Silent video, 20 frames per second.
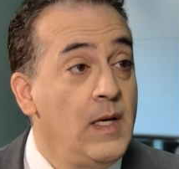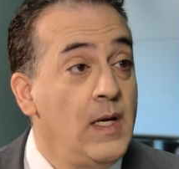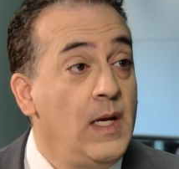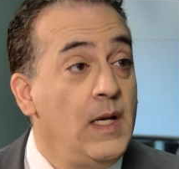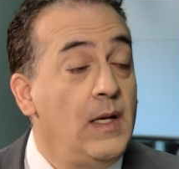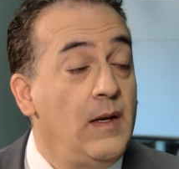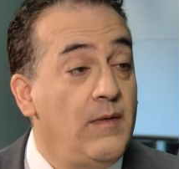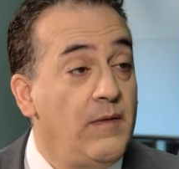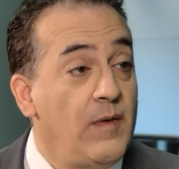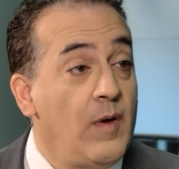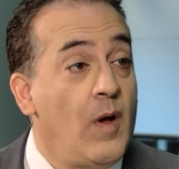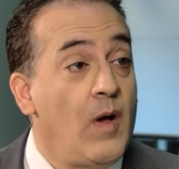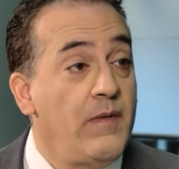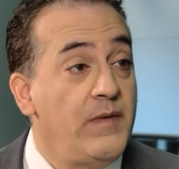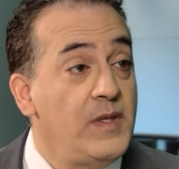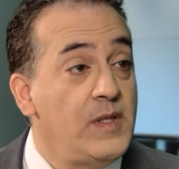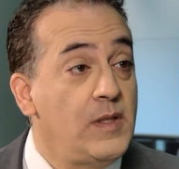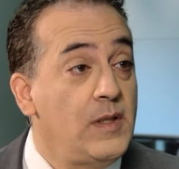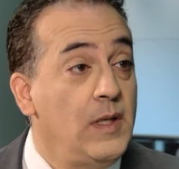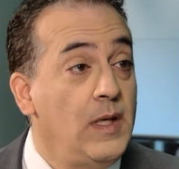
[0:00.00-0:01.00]
And it
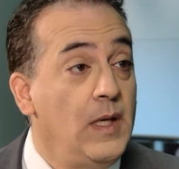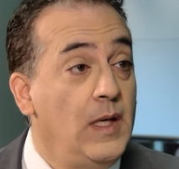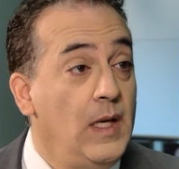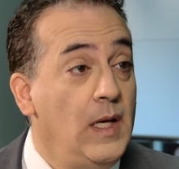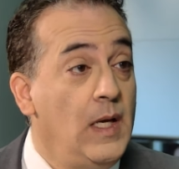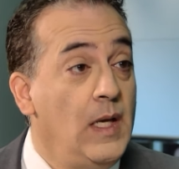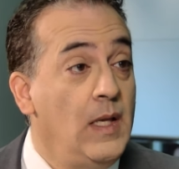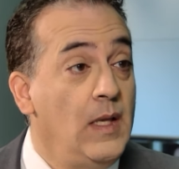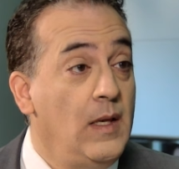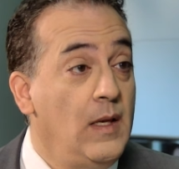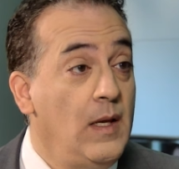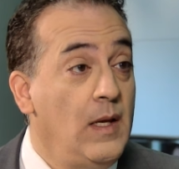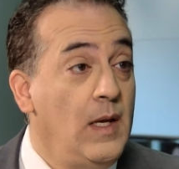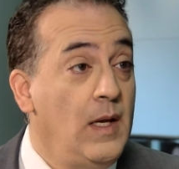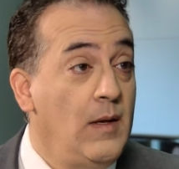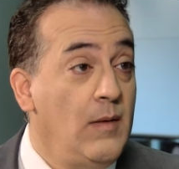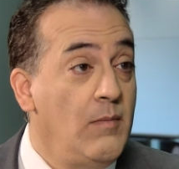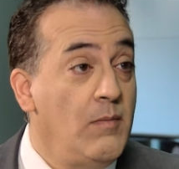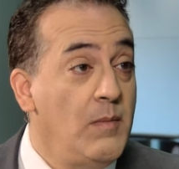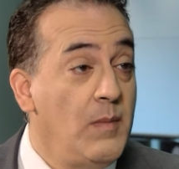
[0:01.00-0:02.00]
obviously,
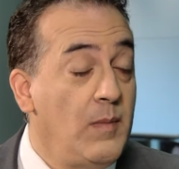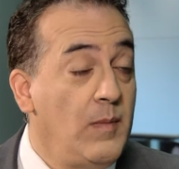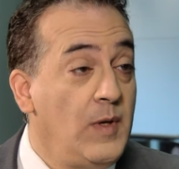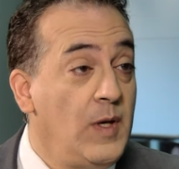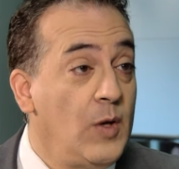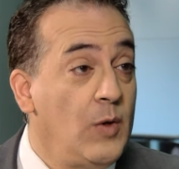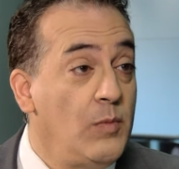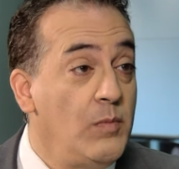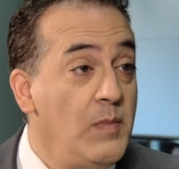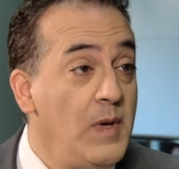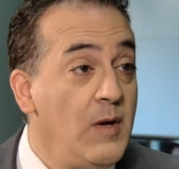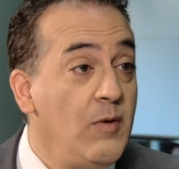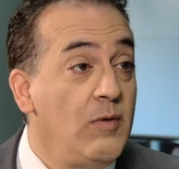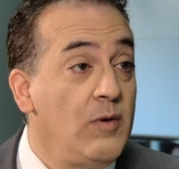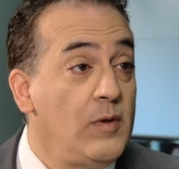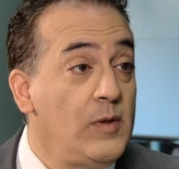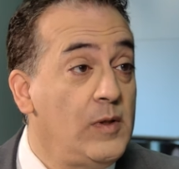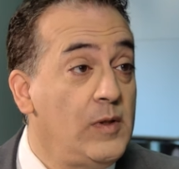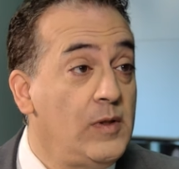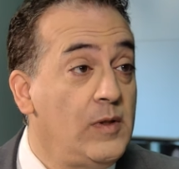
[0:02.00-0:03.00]

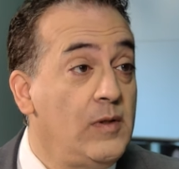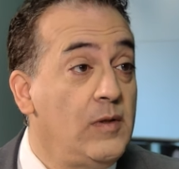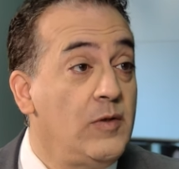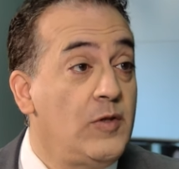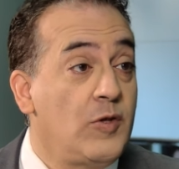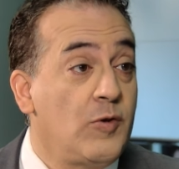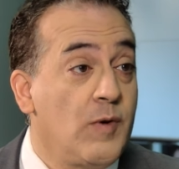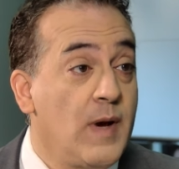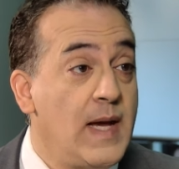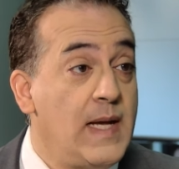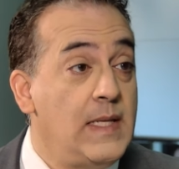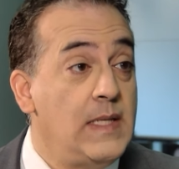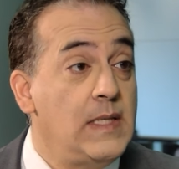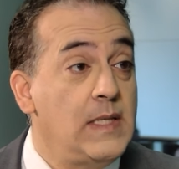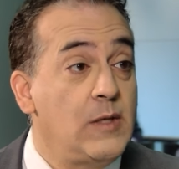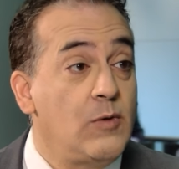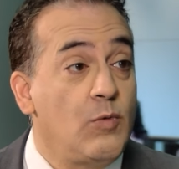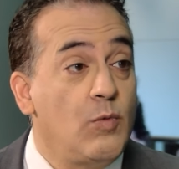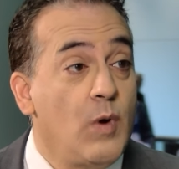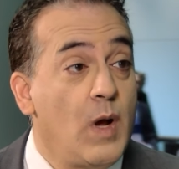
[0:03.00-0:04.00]
mineral
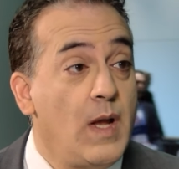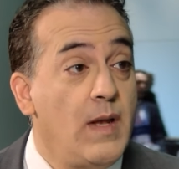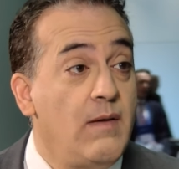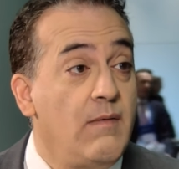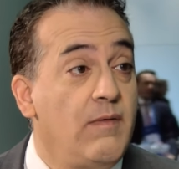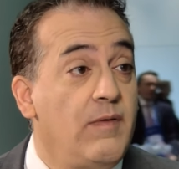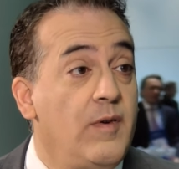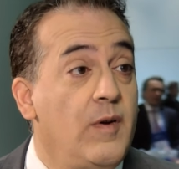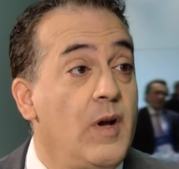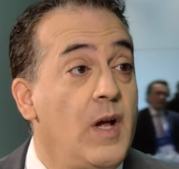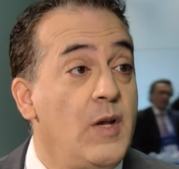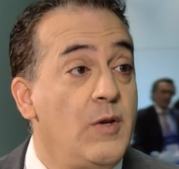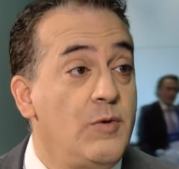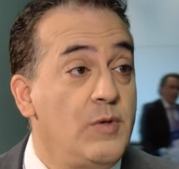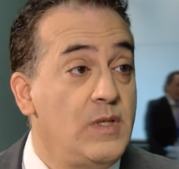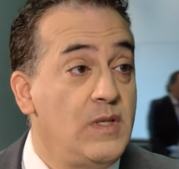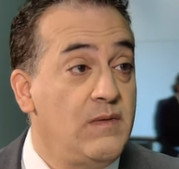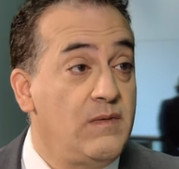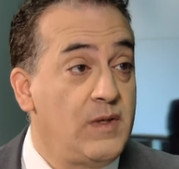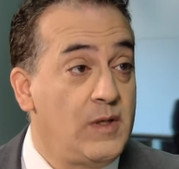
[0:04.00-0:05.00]
trends run for
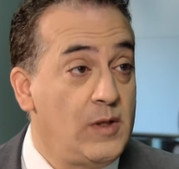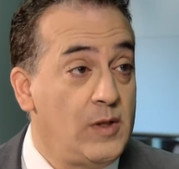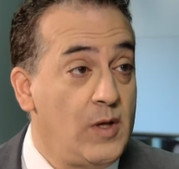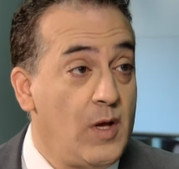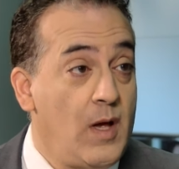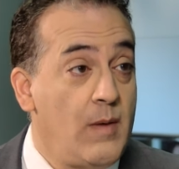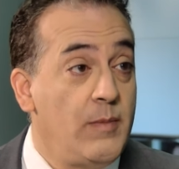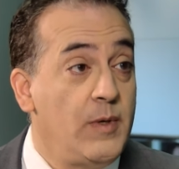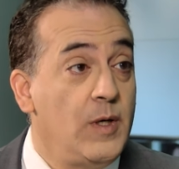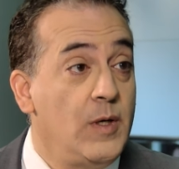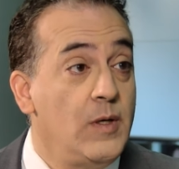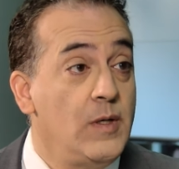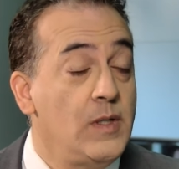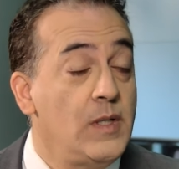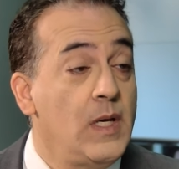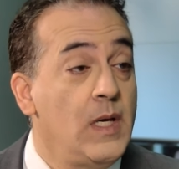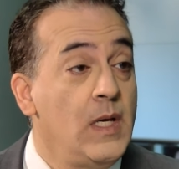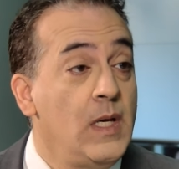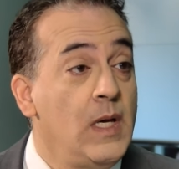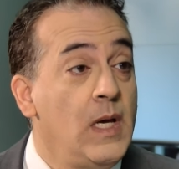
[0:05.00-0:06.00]
hundreds of kilometers.
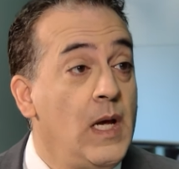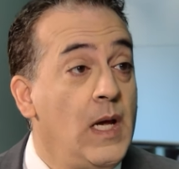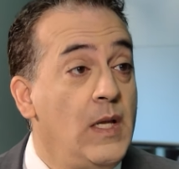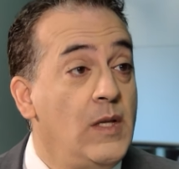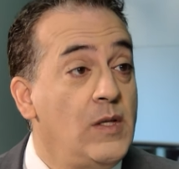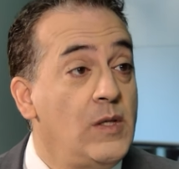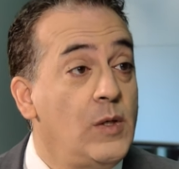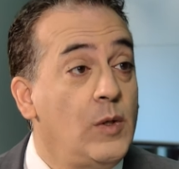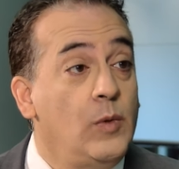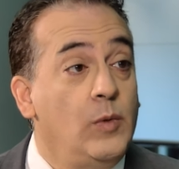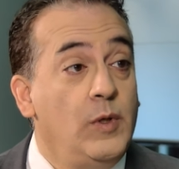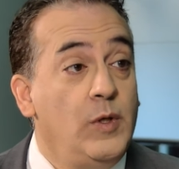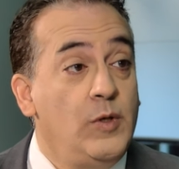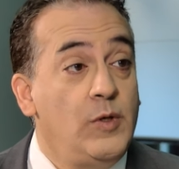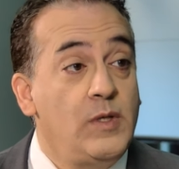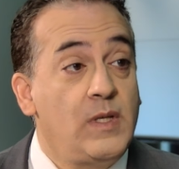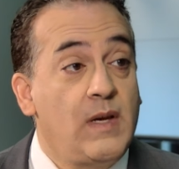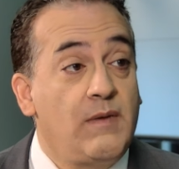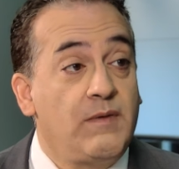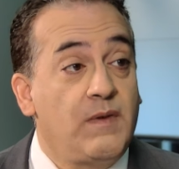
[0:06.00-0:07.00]
Mm-hmm. And so you
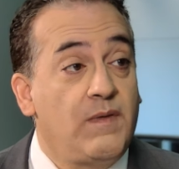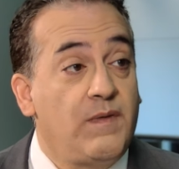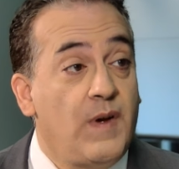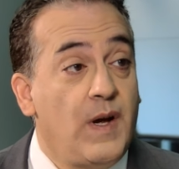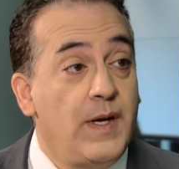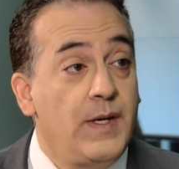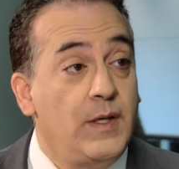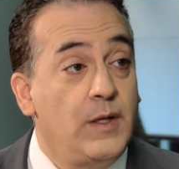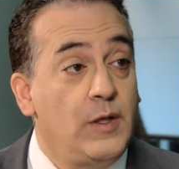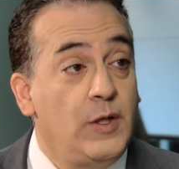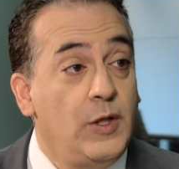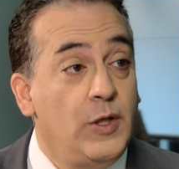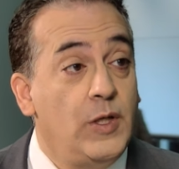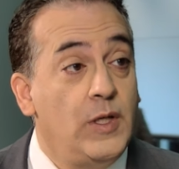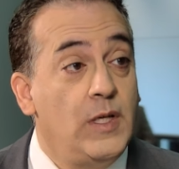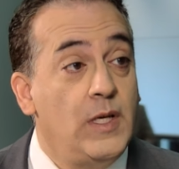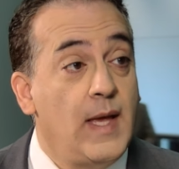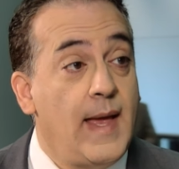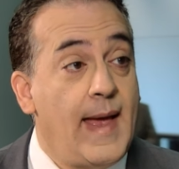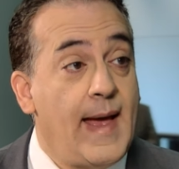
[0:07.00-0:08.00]
just have to find a
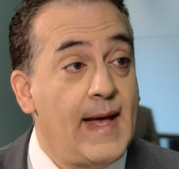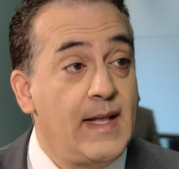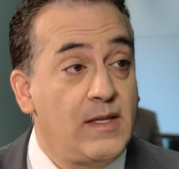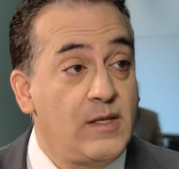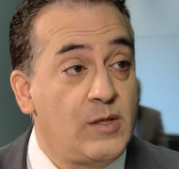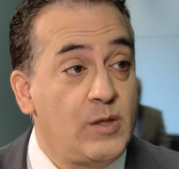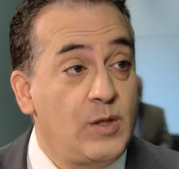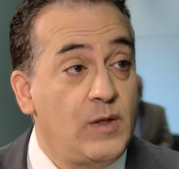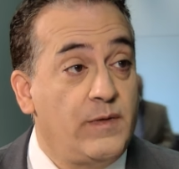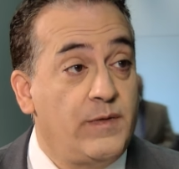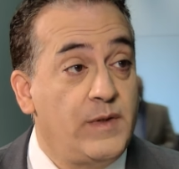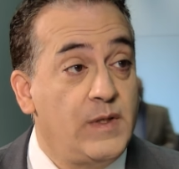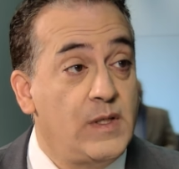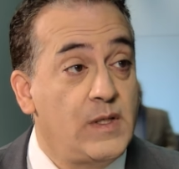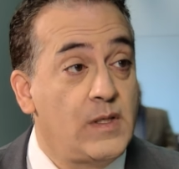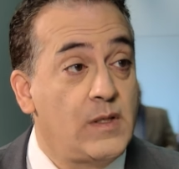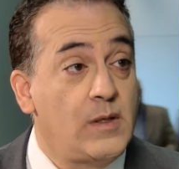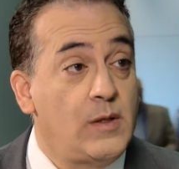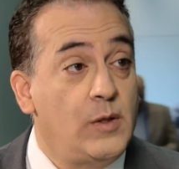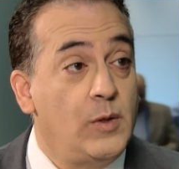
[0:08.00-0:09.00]
good
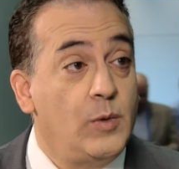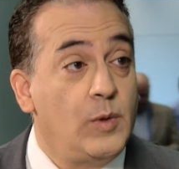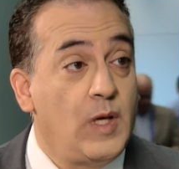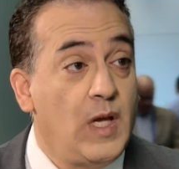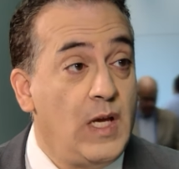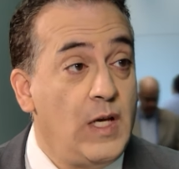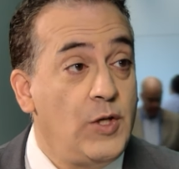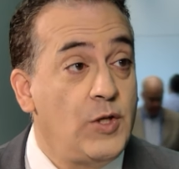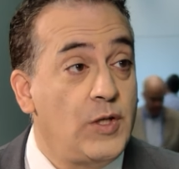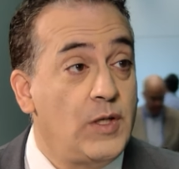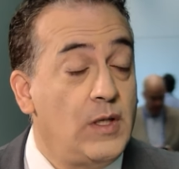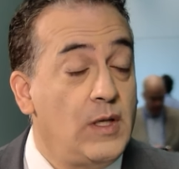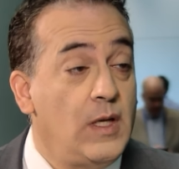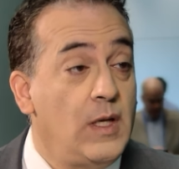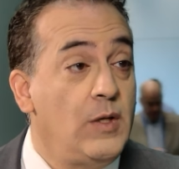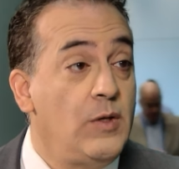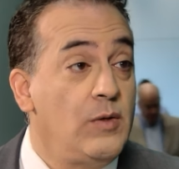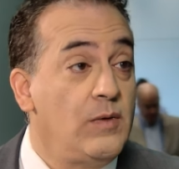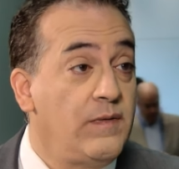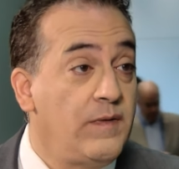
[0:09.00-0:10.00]
at-surface location
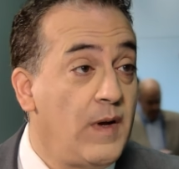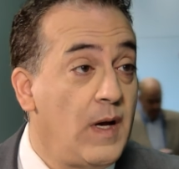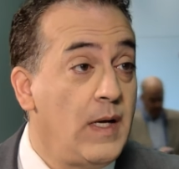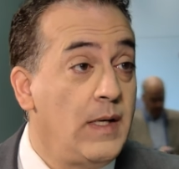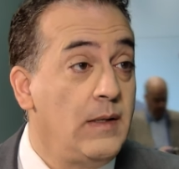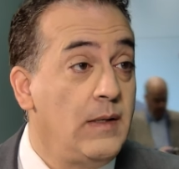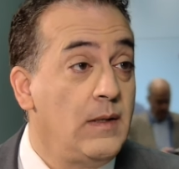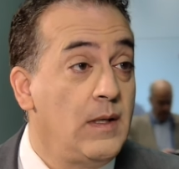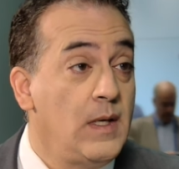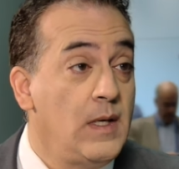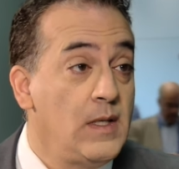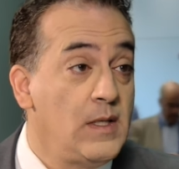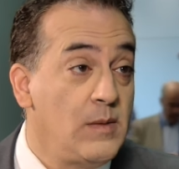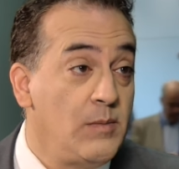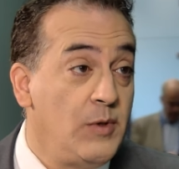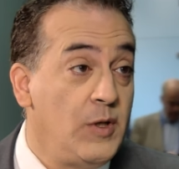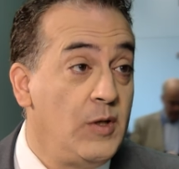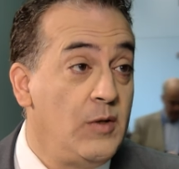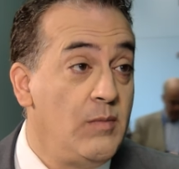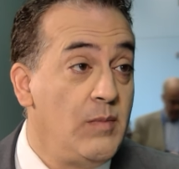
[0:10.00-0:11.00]
and you'll find some
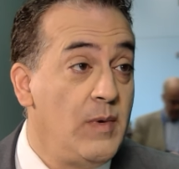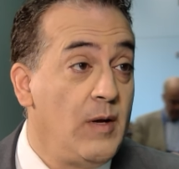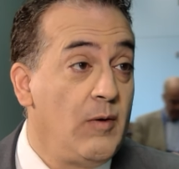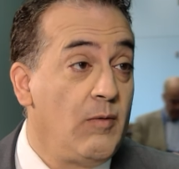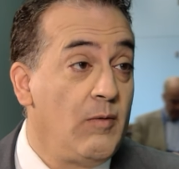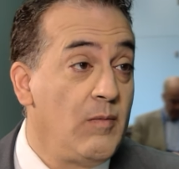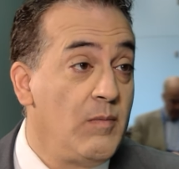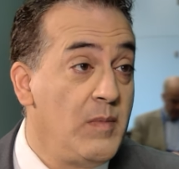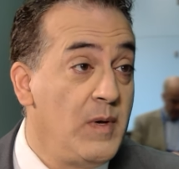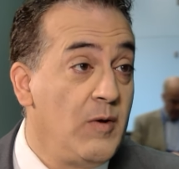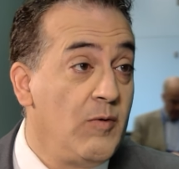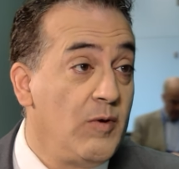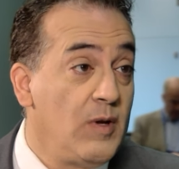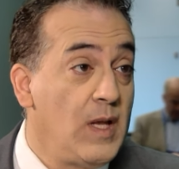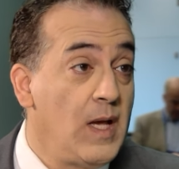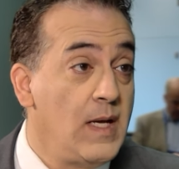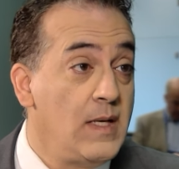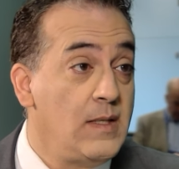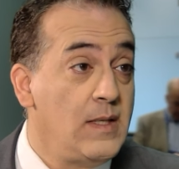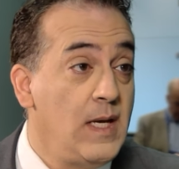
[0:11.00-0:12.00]
good
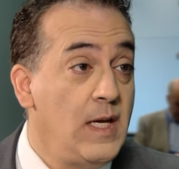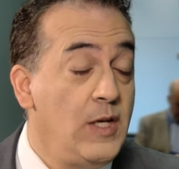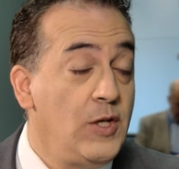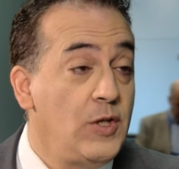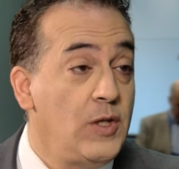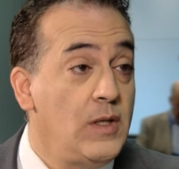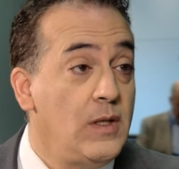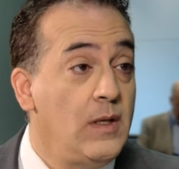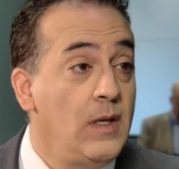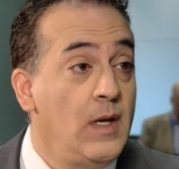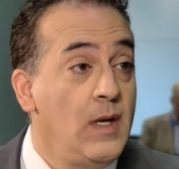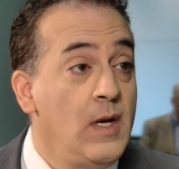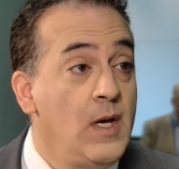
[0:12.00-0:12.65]
mineralization.